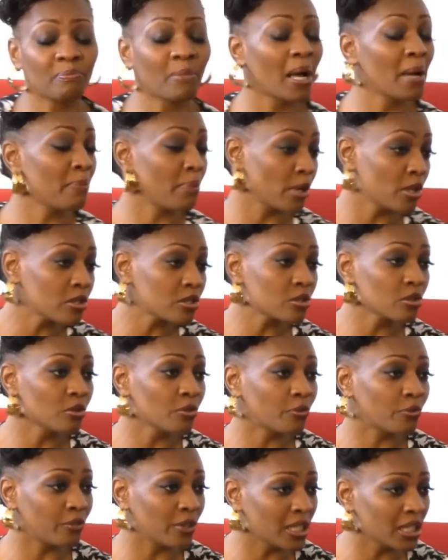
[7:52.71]
my
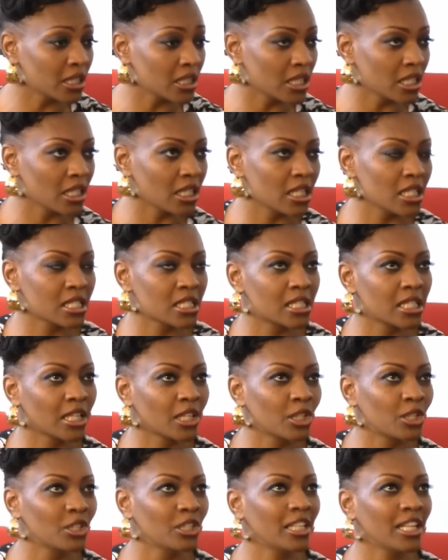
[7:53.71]
personal feeling is
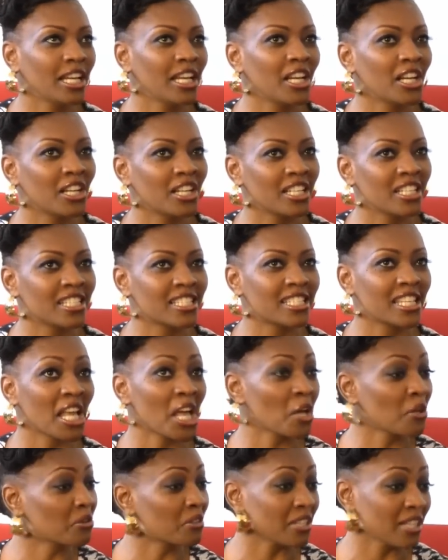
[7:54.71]
that good hair is
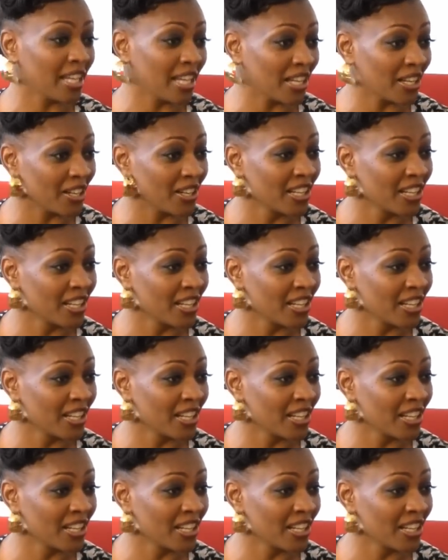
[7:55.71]
healthy hair.